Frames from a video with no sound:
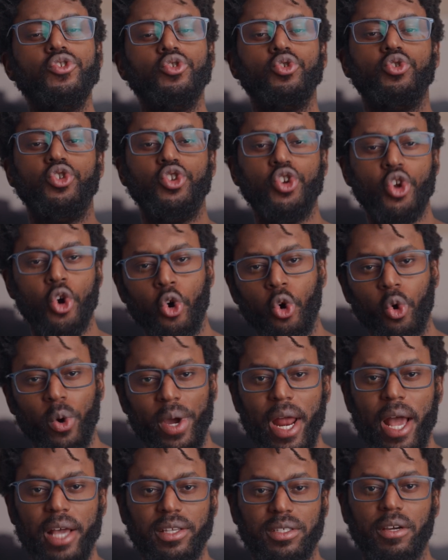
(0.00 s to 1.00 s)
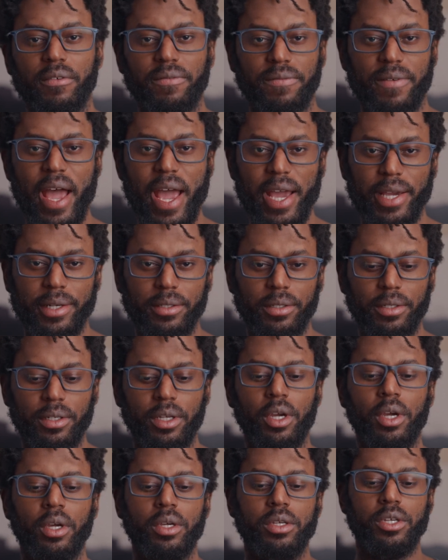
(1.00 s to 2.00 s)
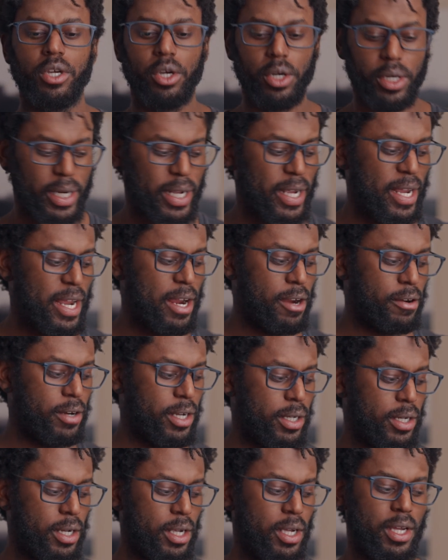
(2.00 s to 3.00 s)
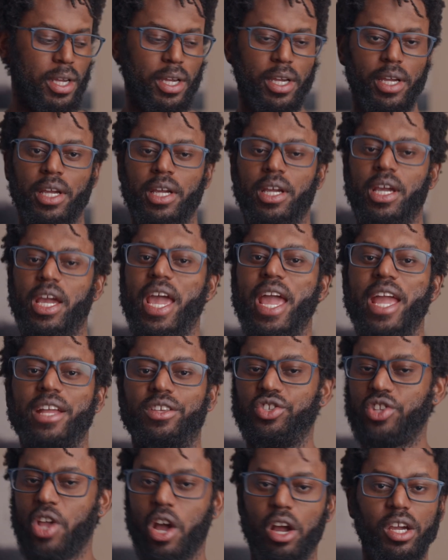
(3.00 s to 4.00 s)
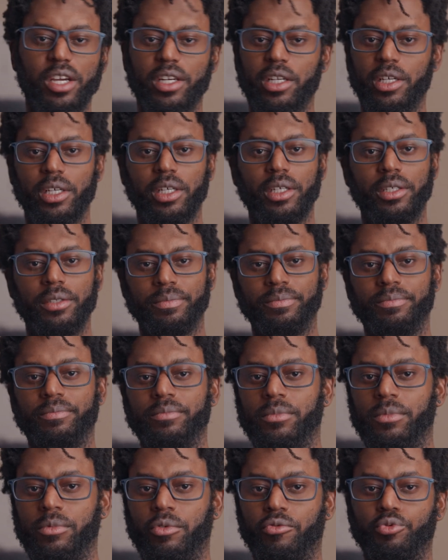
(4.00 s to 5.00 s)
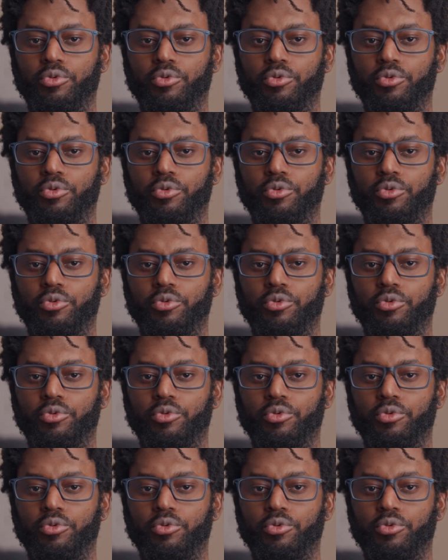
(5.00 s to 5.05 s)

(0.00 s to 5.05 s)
if you know it has a fan, you're gonna hear it. It's not gonna